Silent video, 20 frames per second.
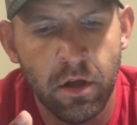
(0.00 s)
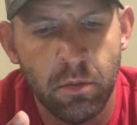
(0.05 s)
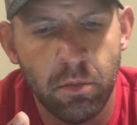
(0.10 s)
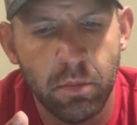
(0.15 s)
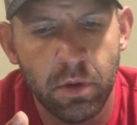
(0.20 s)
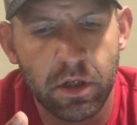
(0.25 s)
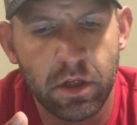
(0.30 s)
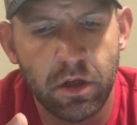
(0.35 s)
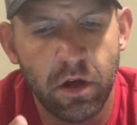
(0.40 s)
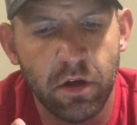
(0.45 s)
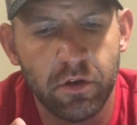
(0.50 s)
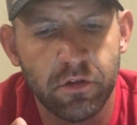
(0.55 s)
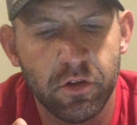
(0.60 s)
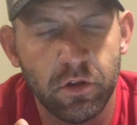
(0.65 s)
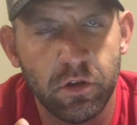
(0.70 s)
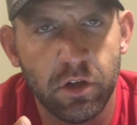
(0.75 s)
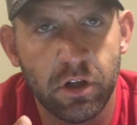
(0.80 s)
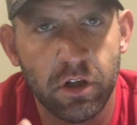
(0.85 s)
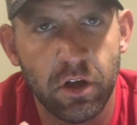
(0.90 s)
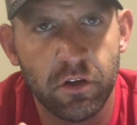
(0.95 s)
but
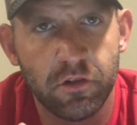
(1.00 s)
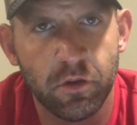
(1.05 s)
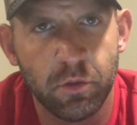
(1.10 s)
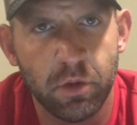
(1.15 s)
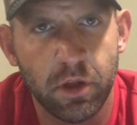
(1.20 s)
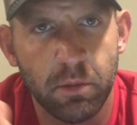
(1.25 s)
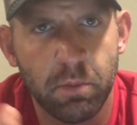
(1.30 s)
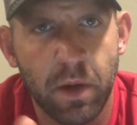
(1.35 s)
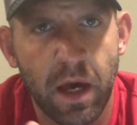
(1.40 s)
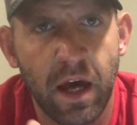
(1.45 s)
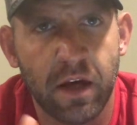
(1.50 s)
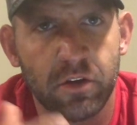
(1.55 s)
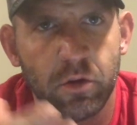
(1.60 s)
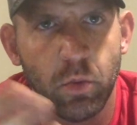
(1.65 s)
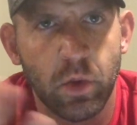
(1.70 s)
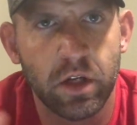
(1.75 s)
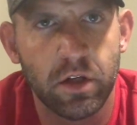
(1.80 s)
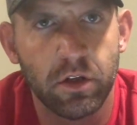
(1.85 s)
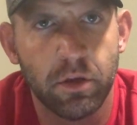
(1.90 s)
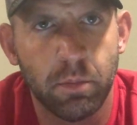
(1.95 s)
you can also really pack the
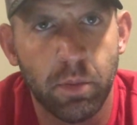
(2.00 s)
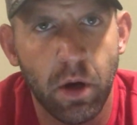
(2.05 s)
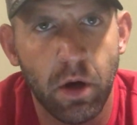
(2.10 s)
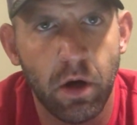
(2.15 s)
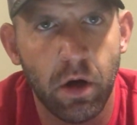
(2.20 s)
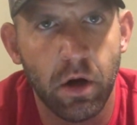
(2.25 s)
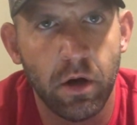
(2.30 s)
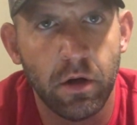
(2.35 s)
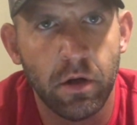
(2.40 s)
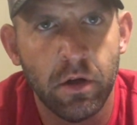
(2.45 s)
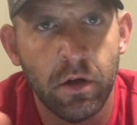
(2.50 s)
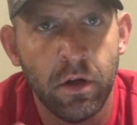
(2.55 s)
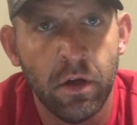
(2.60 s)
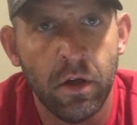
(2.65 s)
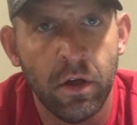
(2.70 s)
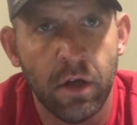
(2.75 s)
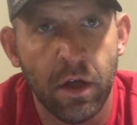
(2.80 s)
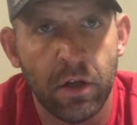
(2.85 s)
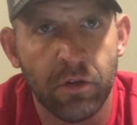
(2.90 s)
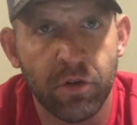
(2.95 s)
weight on the bar
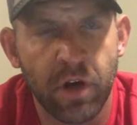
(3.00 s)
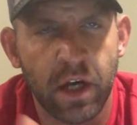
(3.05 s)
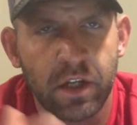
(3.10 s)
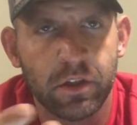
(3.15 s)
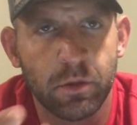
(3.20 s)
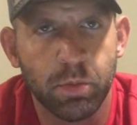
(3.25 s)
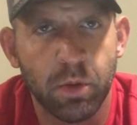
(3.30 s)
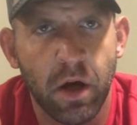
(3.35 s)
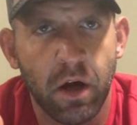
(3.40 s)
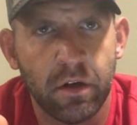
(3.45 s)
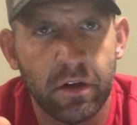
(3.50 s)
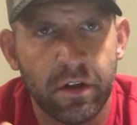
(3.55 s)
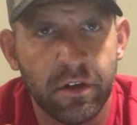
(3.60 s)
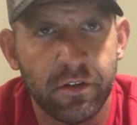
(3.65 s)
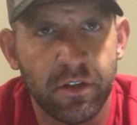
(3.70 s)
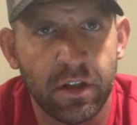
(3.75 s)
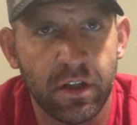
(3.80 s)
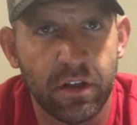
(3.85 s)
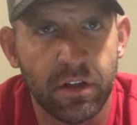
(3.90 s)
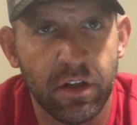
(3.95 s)
and track your
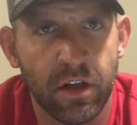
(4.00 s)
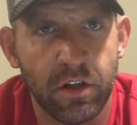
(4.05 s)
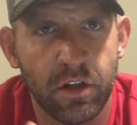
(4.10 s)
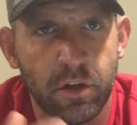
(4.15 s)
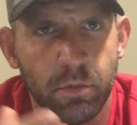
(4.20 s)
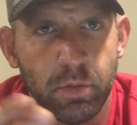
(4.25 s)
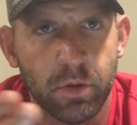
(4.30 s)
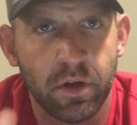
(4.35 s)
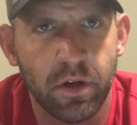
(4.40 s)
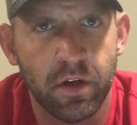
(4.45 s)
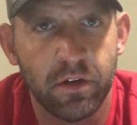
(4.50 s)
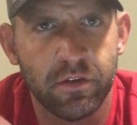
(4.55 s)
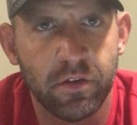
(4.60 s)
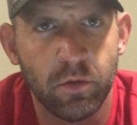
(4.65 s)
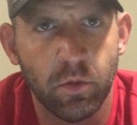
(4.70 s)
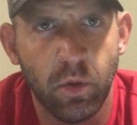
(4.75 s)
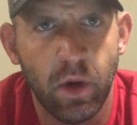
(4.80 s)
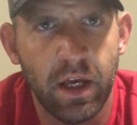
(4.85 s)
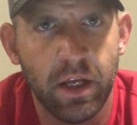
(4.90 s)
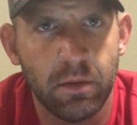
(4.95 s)
progress and continue to progress
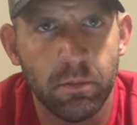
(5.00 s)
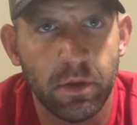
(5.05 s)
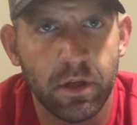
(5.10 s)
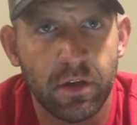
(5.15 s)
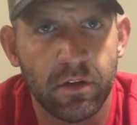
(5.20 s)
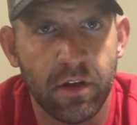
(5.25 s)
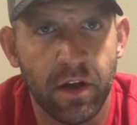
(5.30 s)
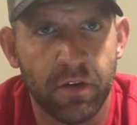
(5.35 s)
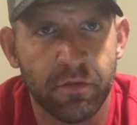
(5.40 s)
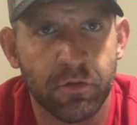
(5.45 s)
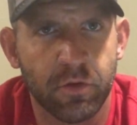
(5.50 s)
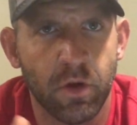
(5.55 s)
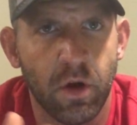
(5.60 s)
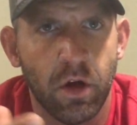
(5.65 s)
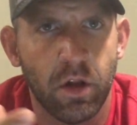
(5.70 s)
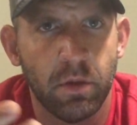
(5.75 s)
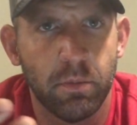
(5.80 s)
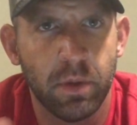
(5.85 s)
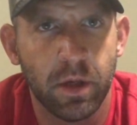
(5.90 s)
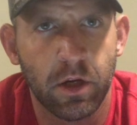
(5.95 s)
in weight, because after
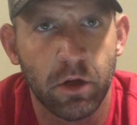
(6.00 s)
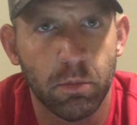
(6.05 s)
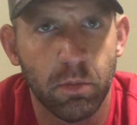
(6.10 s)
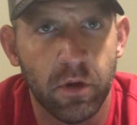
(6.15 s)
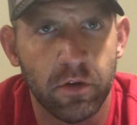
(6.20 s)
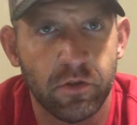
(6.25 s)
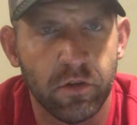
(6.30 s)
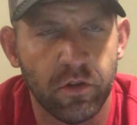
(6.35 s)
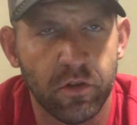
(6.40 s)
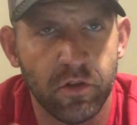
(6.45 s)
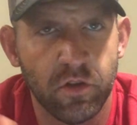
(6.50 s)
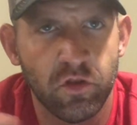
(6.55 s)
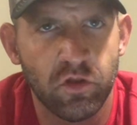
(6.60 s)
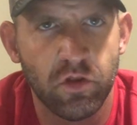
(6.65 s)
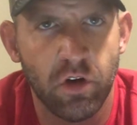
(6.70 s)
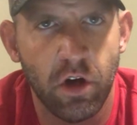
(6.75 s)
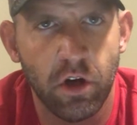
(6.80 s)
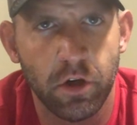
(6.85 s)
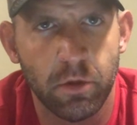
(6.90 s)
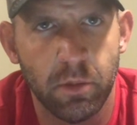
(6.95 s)
all, a bigger muscle is a
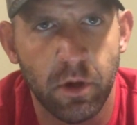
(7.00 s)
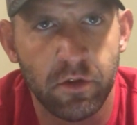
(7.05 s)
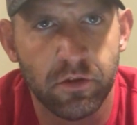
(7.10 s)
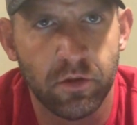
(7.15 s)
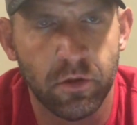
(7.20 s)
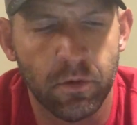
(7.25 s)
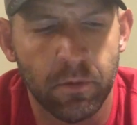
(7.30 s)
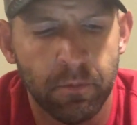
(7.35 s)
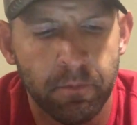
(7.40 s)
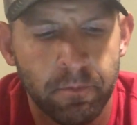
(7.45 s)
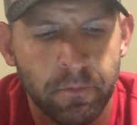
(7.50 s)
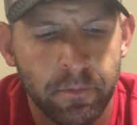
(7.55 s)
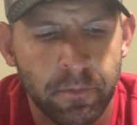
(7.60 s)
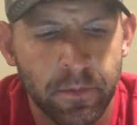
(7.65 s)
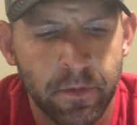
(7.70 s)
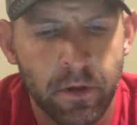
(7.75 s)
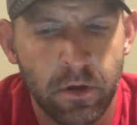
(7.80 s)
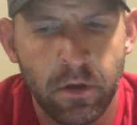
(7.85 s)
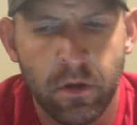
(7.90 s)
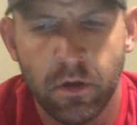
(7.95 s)
stronger muscle.
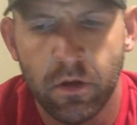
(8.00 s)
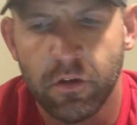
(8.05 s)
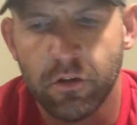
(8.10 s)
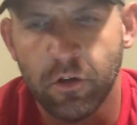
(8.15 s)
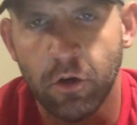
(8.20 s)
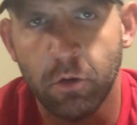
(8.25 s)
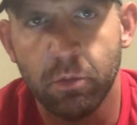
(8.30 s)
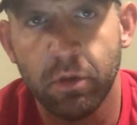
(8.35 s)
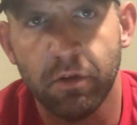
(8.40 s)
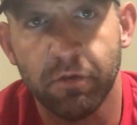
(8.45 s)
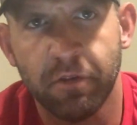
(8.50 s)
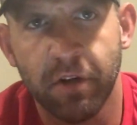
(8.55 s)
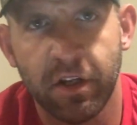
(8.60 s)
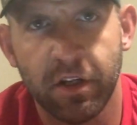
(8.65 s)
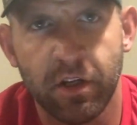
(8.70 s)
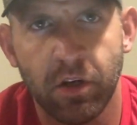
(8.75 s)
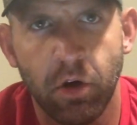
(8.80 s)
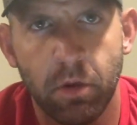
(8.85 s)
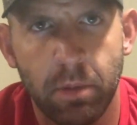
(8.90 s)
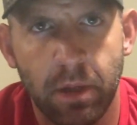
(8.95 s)
So don't be afraid to
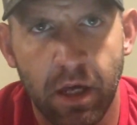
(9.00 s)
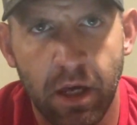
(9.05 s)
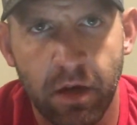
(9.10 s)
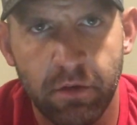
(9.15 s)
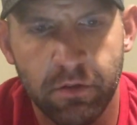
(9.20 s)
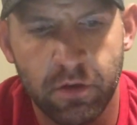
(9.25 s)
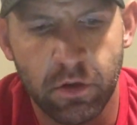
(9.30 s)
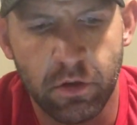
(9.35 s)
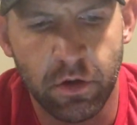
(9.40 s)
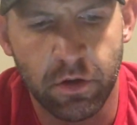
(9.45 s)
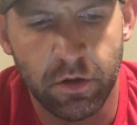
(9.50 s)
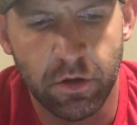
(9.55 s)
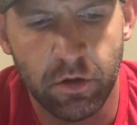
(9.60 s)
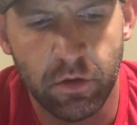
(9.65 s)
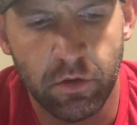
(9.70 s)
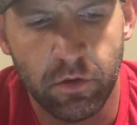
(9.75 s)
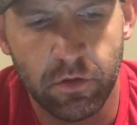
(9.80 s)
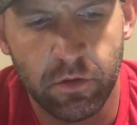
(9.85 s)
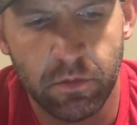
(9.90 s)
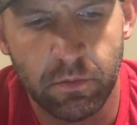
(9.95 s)
go a bit heavier on
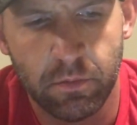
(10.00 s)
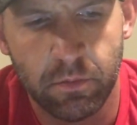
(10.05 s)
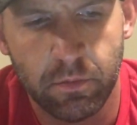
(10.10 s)
those.